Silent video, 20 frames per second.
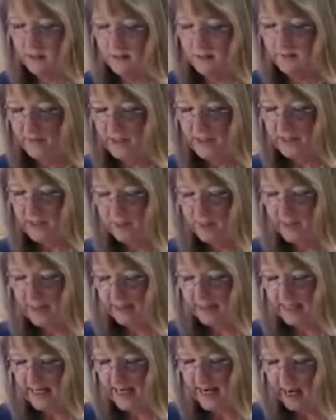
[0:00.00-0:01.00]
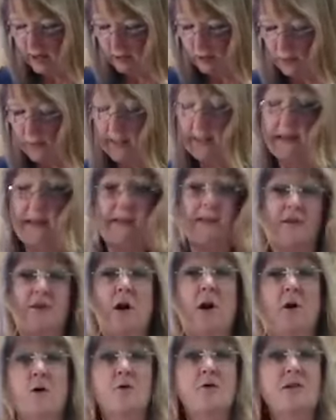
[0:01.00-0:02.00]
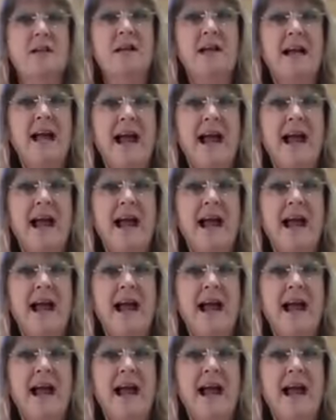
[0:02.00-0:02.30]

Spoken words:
But you can see how quick this goes.